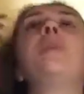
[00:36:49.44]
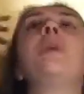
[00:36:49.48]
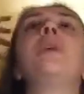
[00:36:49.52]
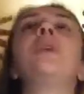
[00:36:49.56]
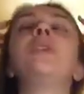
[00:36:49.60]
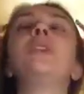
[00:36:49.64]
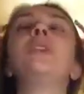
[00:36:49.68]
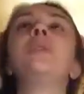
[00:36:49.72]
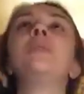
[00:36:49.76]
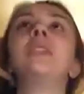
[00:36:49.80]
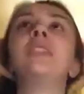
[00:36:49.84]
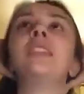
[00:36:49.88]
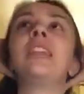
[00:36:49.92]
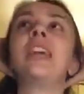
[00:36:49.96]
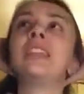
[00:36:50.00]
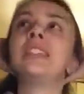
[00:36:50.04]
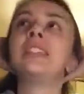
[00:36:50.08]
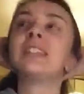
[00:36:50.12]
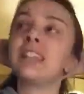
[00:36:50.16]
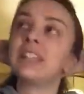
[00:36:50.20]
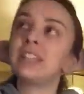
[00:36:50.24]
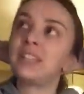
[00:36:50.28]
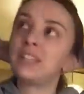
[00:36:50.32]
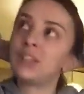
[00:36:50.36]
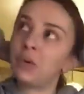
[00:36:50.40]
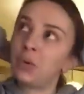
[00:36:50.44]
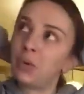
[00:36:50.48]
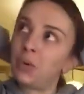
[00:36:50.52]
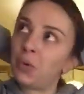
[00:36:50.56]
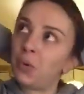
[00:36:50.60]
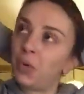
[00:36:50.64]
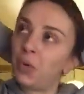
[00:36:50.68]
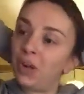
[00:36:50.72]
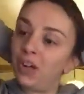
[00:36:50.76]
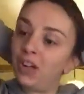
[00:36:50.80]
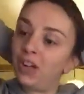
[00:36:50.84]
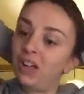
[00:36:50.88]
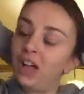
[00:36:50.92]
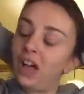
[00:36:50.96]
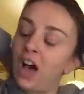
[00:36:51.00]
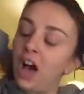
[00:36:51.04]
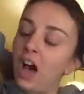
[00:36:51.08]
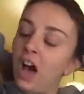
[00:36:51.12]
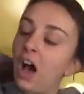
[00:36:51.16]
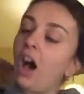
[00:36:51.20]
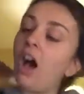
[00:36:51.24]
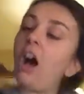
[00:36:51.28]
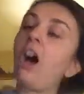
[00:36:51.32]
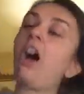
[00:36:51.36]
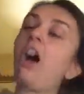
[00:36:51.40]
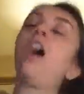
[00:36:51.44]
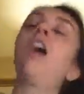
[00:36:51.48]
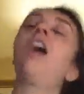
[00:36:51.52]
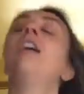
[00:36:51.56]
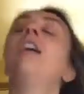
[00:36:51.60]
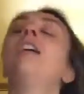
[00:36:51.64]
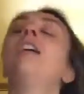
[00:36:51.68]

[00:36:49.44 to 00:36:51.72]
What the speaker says: posts, but that's like so cool. Oh,